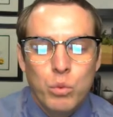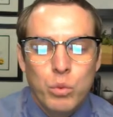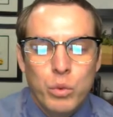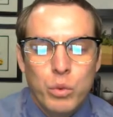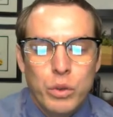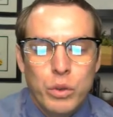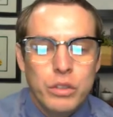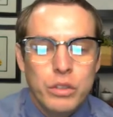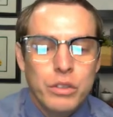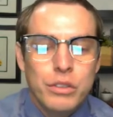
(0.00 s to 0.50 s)

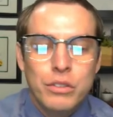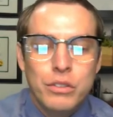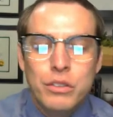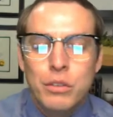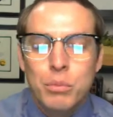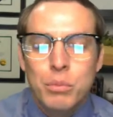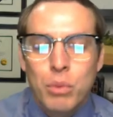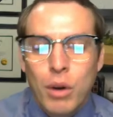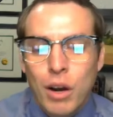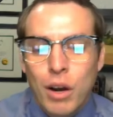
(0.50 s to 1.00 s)
does the
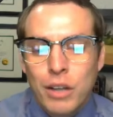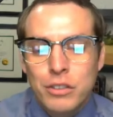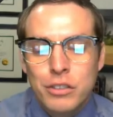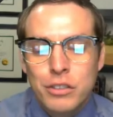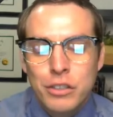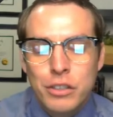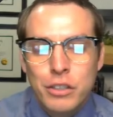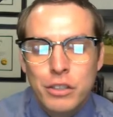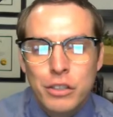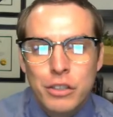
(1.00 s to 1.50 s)

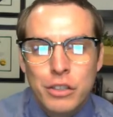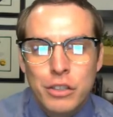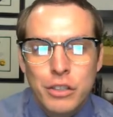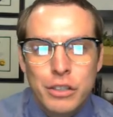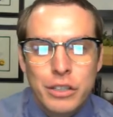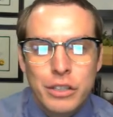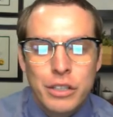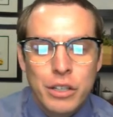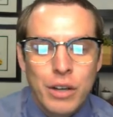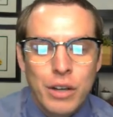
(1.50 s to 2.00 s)
prosecutor,
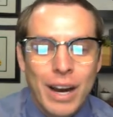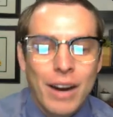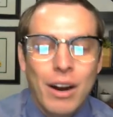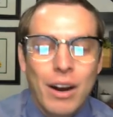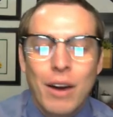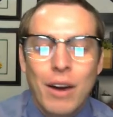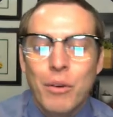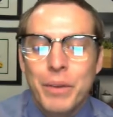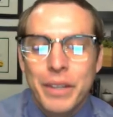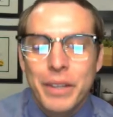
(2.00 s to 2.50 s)

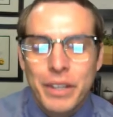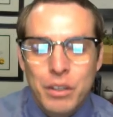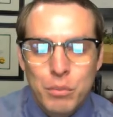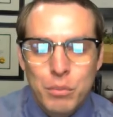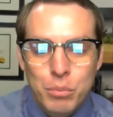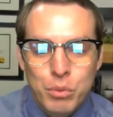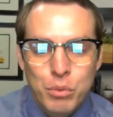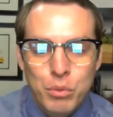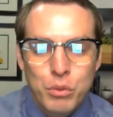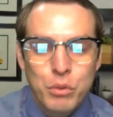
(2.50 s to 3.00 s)
how are they going to
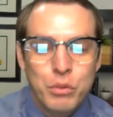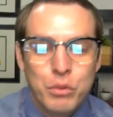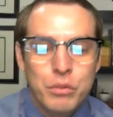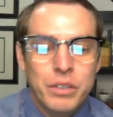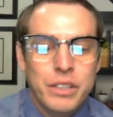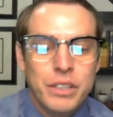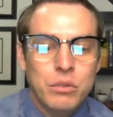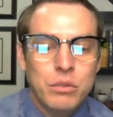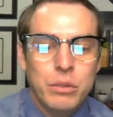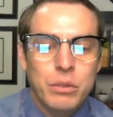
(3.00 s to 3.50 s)
prove
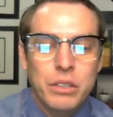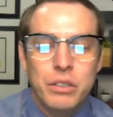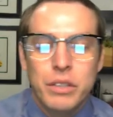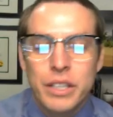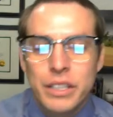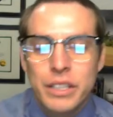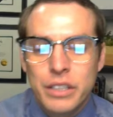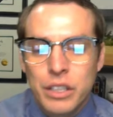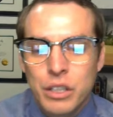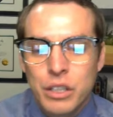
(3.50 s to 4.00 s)
this? What do
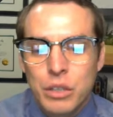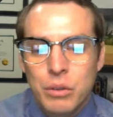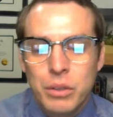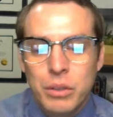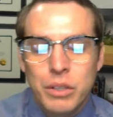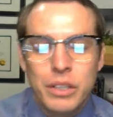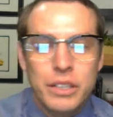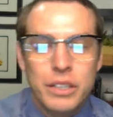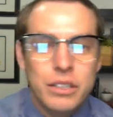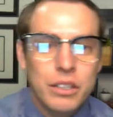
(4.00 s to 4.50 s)
they know? What
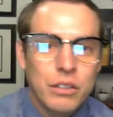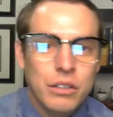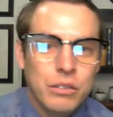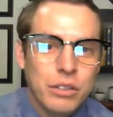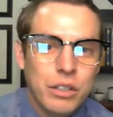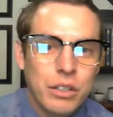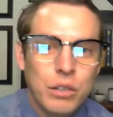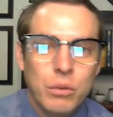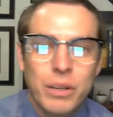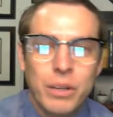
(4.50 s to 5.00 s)
do they don't
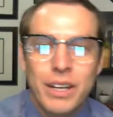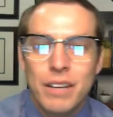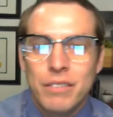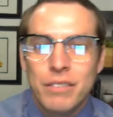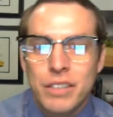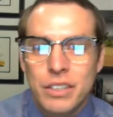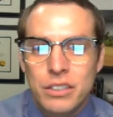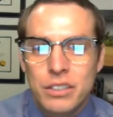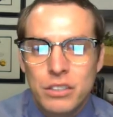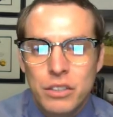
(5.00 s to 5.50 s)
know? What
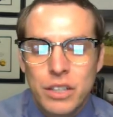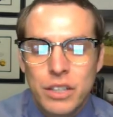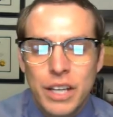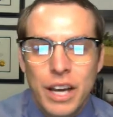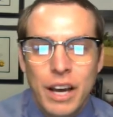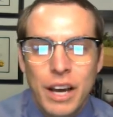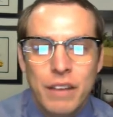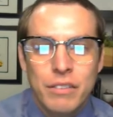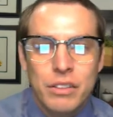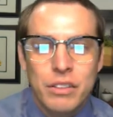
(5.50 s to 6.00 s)
evidence do they
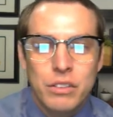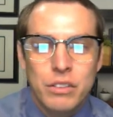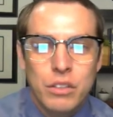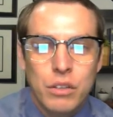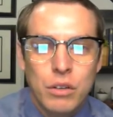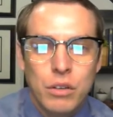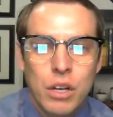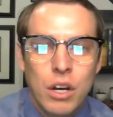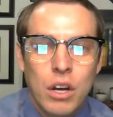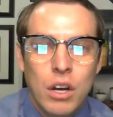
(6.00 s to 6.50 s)
have? And so
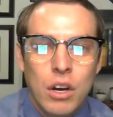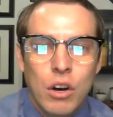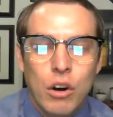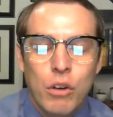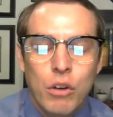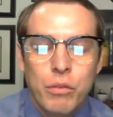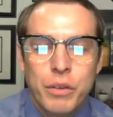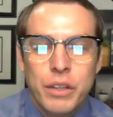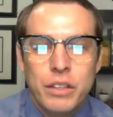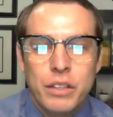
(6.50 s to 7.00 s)

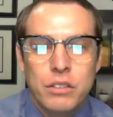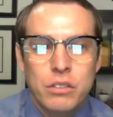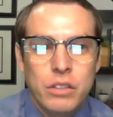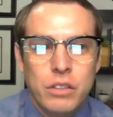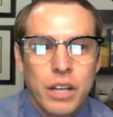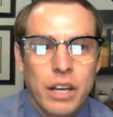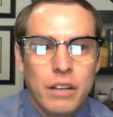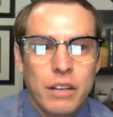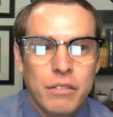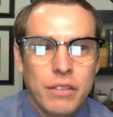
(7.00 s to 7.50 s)
hopefully this will
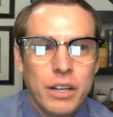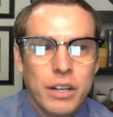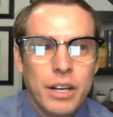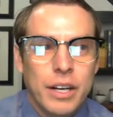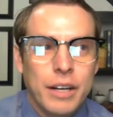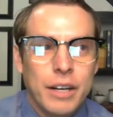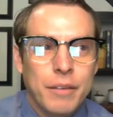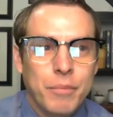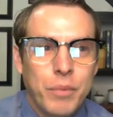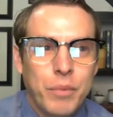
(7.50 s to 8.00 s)
kind
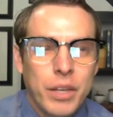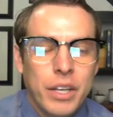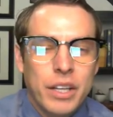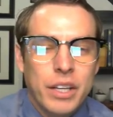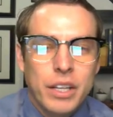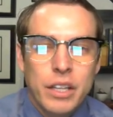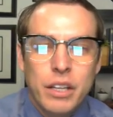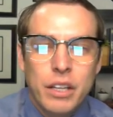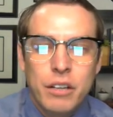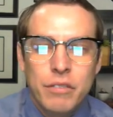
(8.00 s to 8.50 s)
of
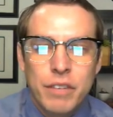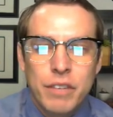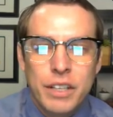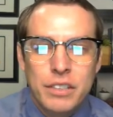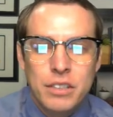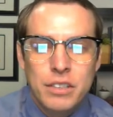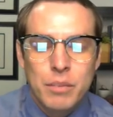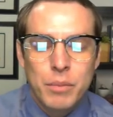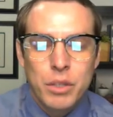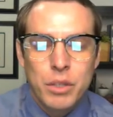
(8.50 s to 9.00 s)
clarify
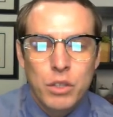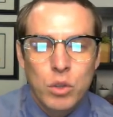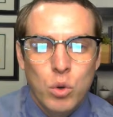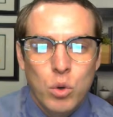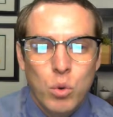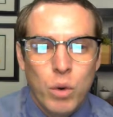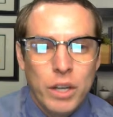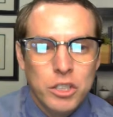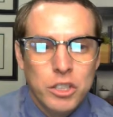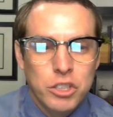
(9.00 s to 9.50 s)
some of the
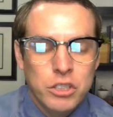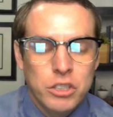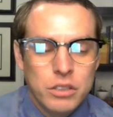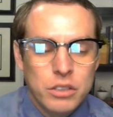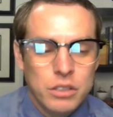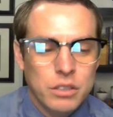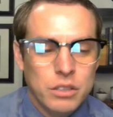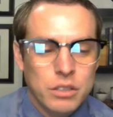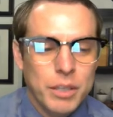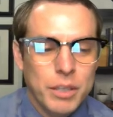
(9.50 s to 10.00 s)
questions,
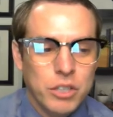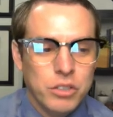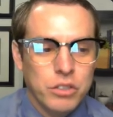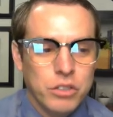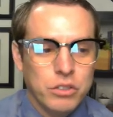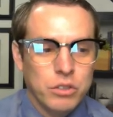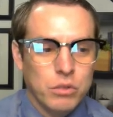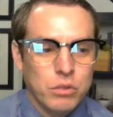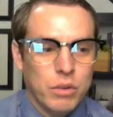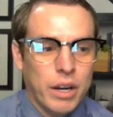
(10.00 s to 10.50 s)
especially
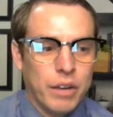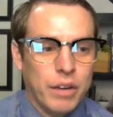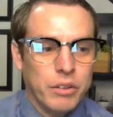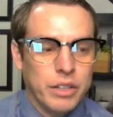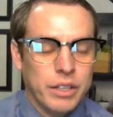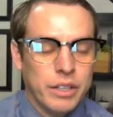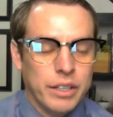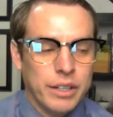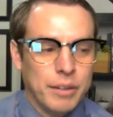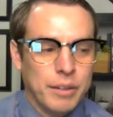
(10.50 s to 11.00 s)

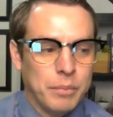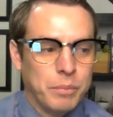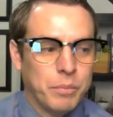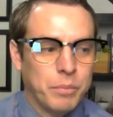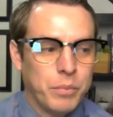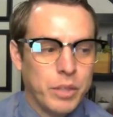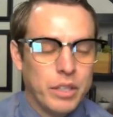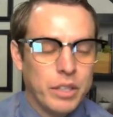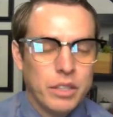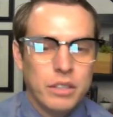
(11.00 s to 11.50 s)
surrounding
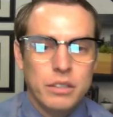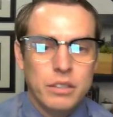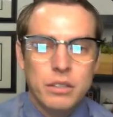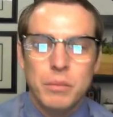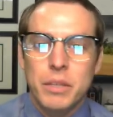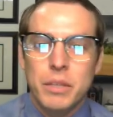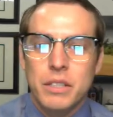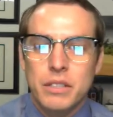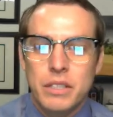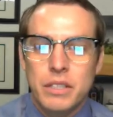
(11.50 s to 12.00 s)
some of
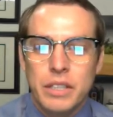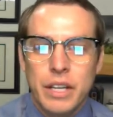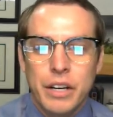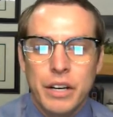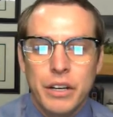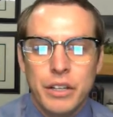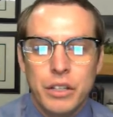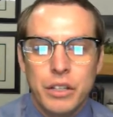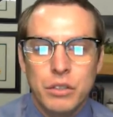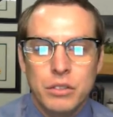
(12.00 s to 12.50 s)
the
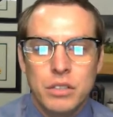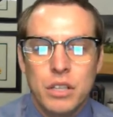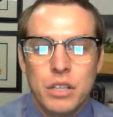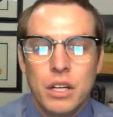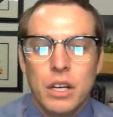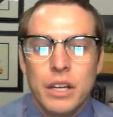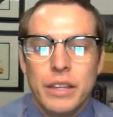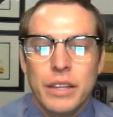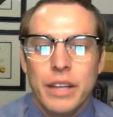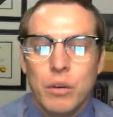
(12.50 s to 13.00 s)
scenarios
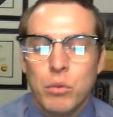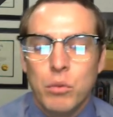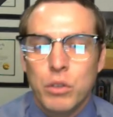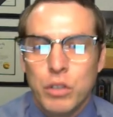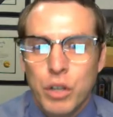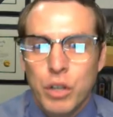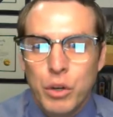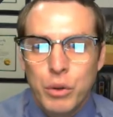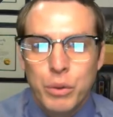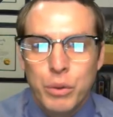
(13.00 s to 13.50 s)
that we'll
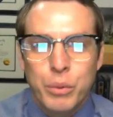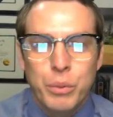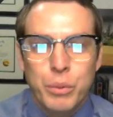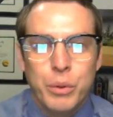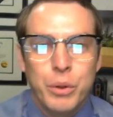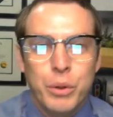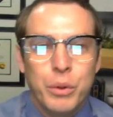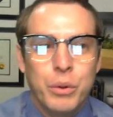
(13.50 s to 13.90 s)
go through,